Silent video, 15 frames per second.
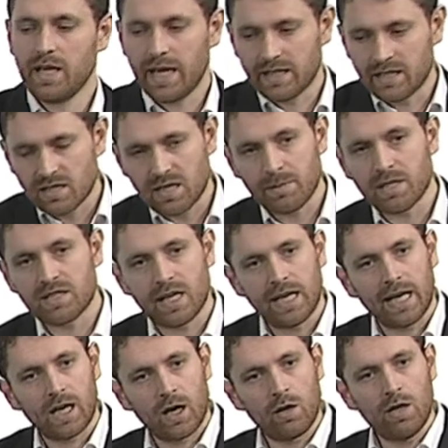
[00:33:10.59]
To some extent, it
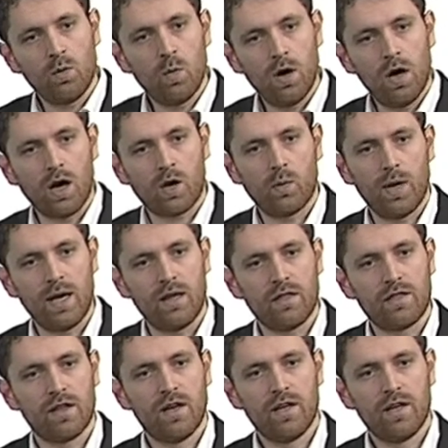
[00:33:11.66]
can only work with